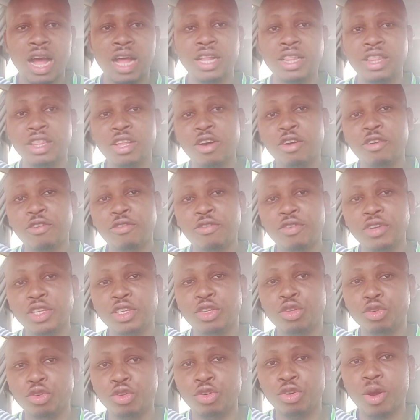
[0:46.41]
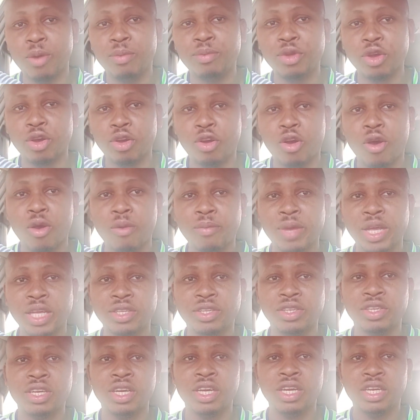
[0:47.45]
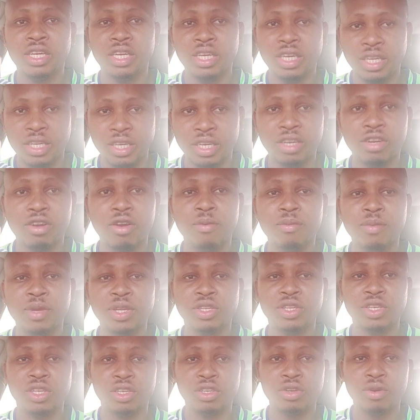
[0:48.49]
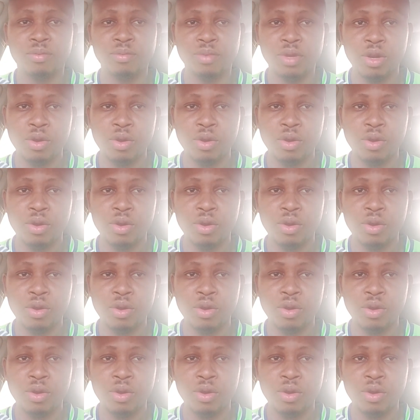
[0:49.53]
And don't forget to drop your comment in the comment section